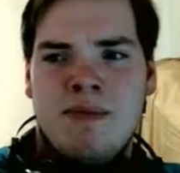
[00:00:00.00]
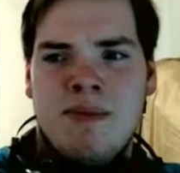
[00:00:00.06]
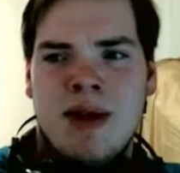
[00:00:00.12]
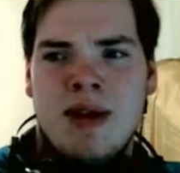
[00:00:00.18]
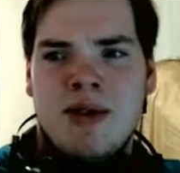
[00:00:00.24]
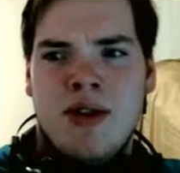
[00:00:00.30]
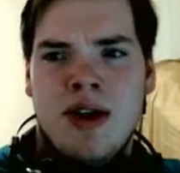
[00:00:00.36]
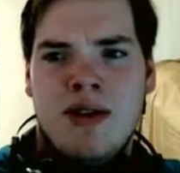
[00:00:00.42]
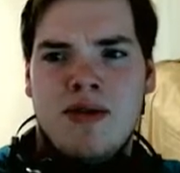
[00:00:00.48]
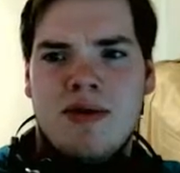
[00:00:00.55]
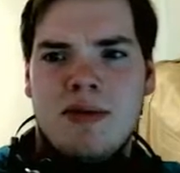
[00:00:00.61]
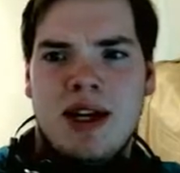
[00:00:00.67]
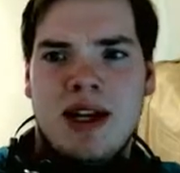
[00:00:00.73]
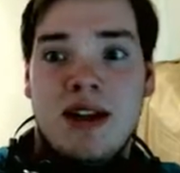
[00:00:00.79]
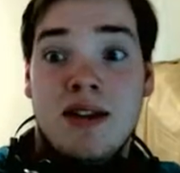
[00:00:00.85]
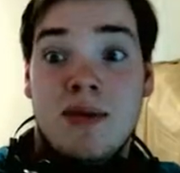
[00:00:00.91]
been great for me
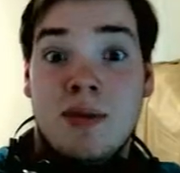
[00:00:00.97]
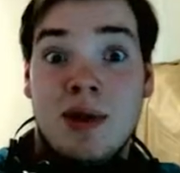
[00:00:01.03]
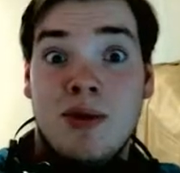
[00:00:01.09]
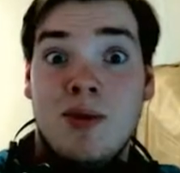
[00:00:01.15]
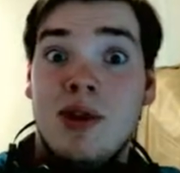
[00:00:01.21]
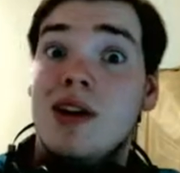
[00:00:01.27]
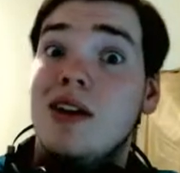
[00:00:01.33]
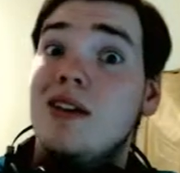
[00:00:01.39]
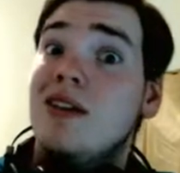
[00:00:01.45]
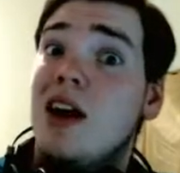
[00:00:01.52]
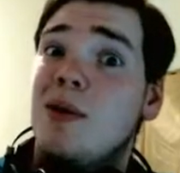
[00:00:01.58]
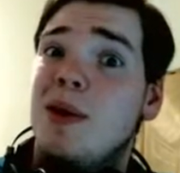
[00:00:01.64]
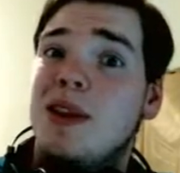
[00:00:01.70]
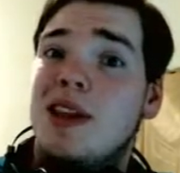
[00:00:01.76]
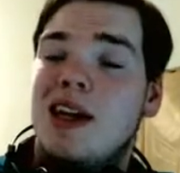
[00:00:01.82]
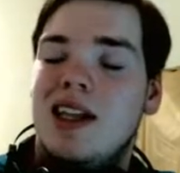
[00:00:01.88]
either, but we'll talk
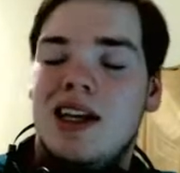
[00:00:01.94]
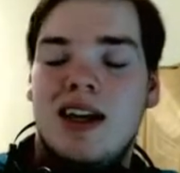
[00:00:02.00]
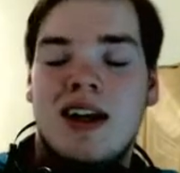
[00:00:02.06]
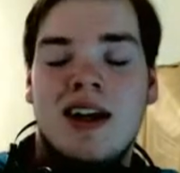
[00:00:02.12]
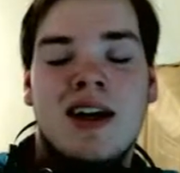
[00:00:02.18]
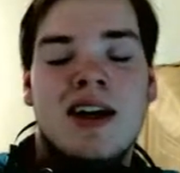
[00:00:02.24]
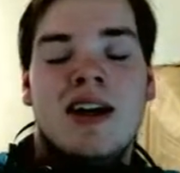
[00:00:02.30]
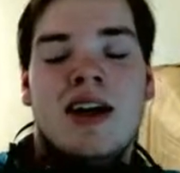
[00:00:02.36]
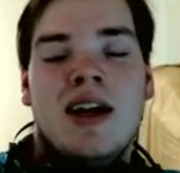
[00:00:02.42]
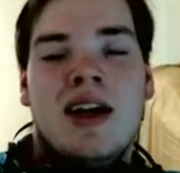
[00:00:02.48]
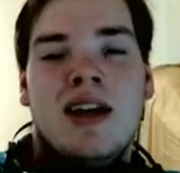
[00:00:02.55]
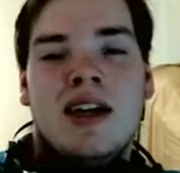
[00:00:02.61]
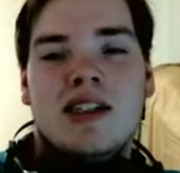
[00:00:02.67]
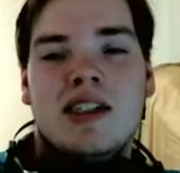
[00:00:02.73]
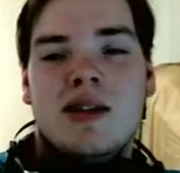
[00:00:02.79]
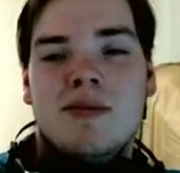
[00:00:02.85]
about that later.
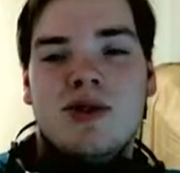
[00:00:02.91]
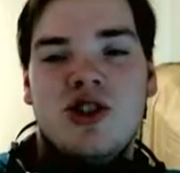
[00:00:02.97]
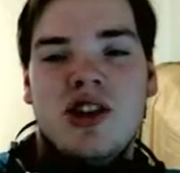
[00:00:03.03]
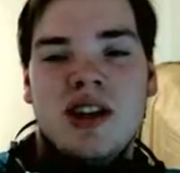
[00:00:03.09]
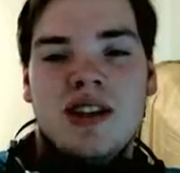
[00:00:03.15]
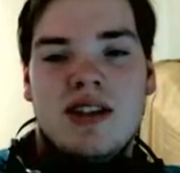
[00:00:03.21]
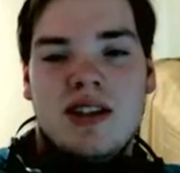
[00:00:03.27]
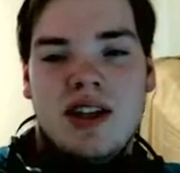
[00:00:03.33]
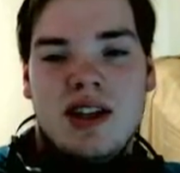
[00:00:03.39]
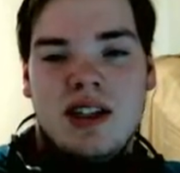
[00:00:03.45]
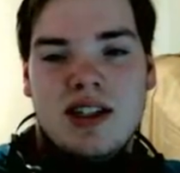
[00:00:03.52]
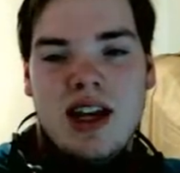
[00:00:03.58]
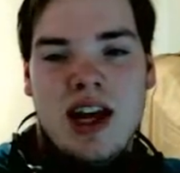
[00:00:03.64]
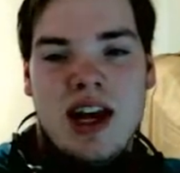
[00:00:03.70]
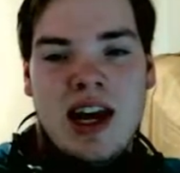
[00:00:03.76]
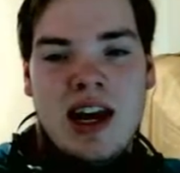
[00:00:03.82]
Next up is Gen 6,
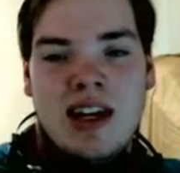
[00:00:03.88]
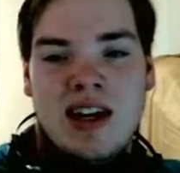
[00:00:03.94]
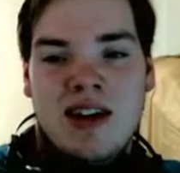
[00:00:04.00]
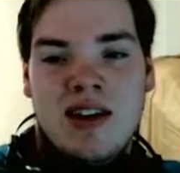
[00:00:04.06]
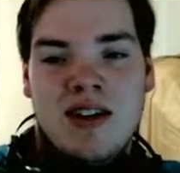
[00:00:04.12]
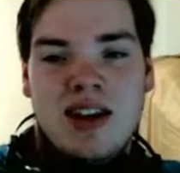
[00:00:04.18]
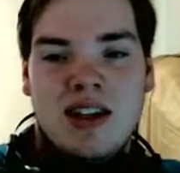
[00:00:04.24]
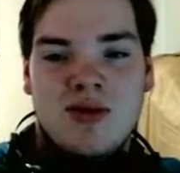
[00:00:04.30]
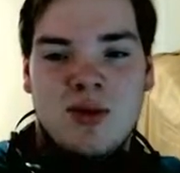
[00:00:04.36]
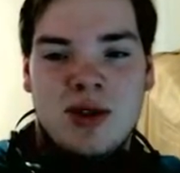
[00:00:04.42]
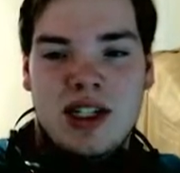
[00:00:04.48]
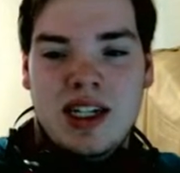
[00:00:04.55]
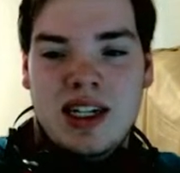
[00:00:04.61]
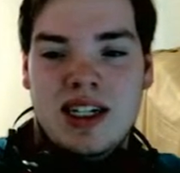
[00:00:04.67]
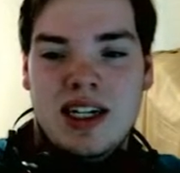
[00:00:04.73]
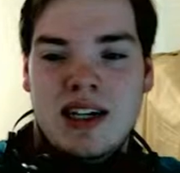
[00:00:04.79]
and this one's
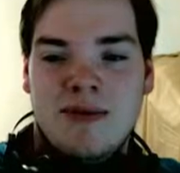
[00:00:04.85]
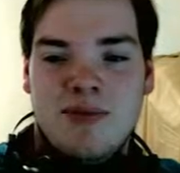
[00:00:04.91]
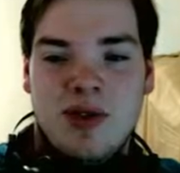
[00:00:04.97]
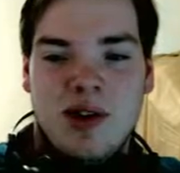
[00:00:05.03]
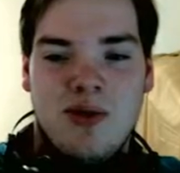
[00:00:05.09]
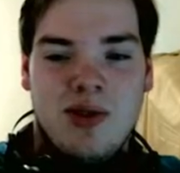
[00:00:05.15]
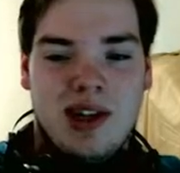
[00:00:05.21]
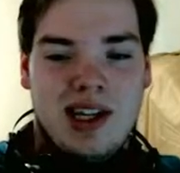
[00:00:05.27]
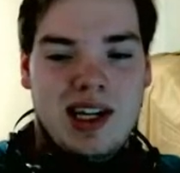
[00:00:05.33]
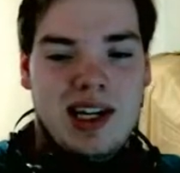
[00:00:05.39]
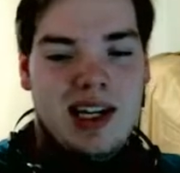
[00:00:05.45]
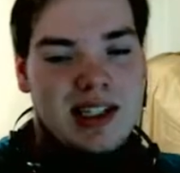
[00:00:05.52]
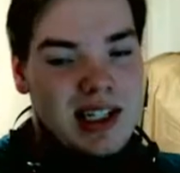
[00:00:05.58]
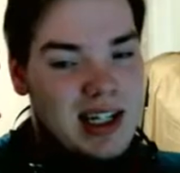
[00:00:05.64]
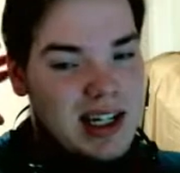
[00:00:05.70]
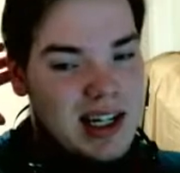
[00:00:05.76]
easy, really
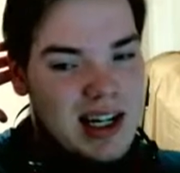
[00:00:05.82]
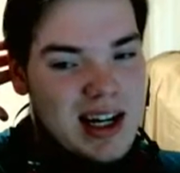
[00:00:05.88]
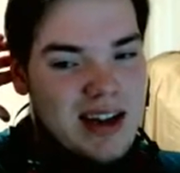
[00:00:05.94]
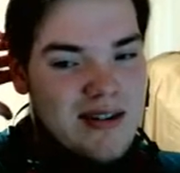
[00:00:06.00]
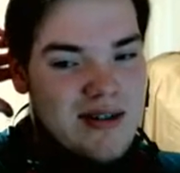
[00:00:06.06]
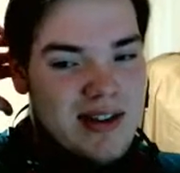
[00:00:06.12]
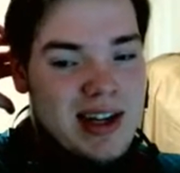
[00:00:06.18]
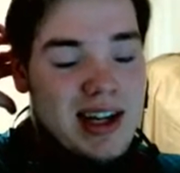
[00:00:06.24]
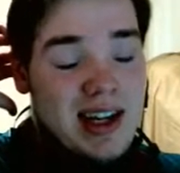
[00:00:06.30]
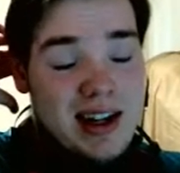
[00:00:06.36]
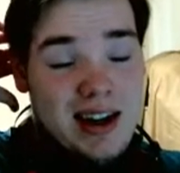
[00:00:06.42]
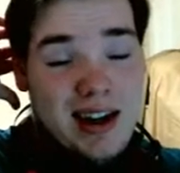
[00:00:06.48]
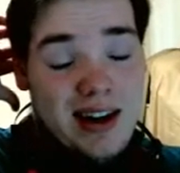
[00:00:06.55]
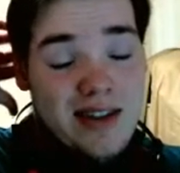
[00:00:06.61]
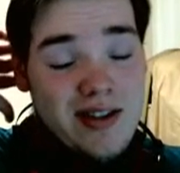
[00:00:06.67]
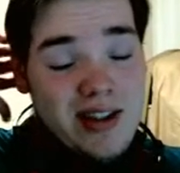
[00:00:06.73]
easy. Fennekin
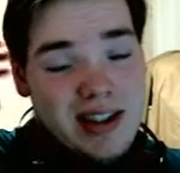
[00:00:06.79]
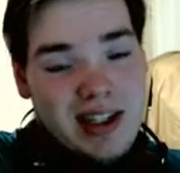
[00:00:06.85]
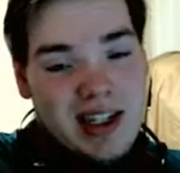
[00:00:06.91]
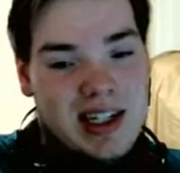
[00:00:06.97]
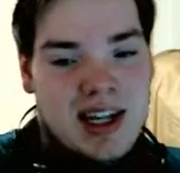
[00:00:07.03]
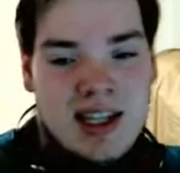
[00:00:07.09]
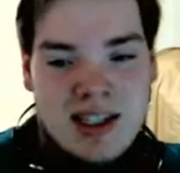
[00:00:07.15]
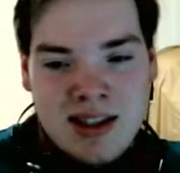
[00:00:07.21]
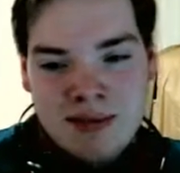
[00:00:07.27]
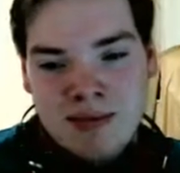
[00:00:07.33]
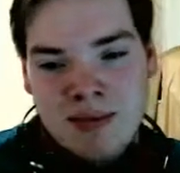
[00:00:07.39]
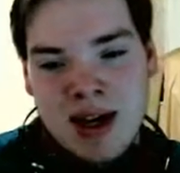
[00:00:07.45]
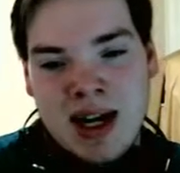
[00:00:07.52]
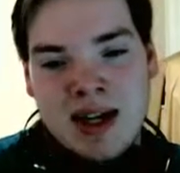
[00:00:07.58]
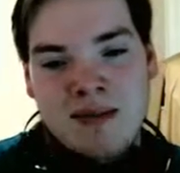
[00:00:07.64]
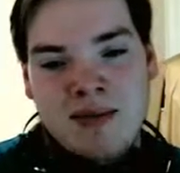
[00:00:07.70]
obviously hits the
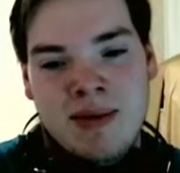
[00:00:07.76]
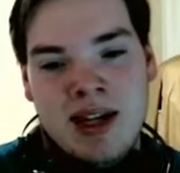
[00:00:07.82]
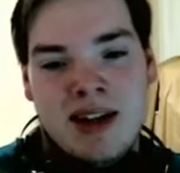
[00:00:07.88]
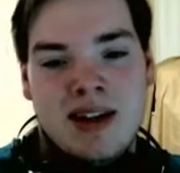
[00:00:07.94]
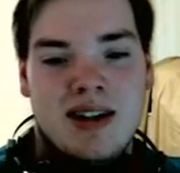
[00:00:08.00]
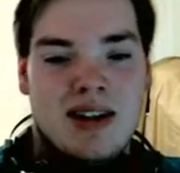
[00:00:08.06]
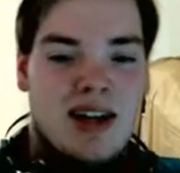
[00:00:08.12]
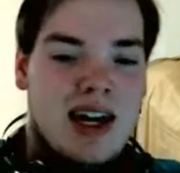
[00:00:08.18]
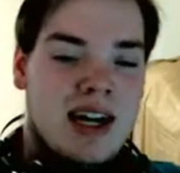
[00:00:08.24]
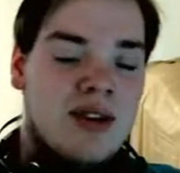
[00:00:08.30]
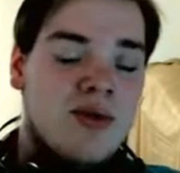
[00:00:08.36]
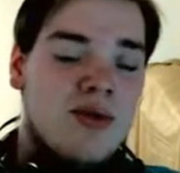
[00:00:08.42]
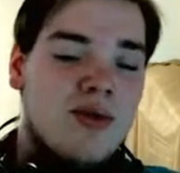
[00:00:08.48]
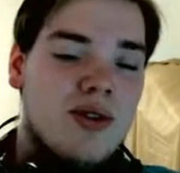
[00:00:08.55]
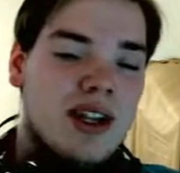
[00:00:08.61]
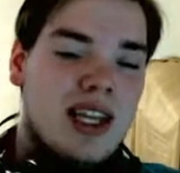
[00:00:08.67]
bottom here. I
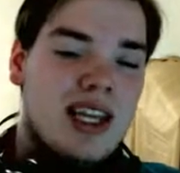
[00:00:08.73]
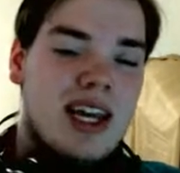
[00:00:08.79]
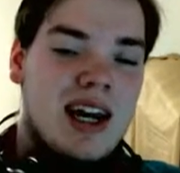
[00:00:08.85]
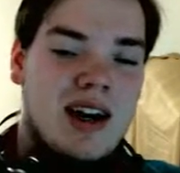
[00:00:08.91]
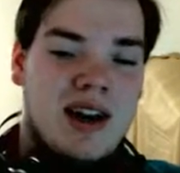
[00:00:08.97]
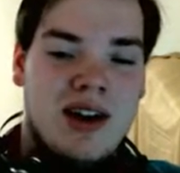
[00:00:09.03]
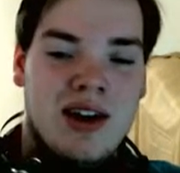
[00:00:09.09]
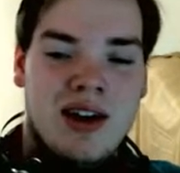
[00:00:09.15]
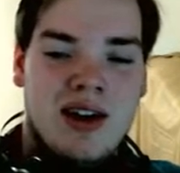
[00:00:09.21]
don't really care